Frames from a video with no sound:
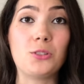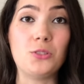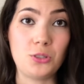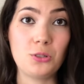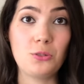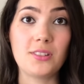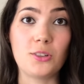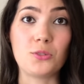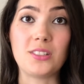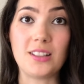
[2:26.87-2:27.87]
to do
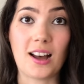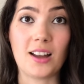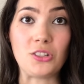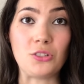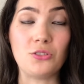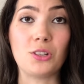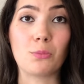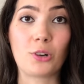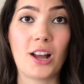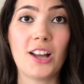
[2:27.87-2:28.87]
those non
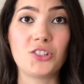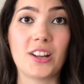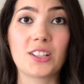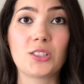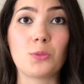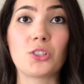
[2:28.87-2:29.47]
union projects,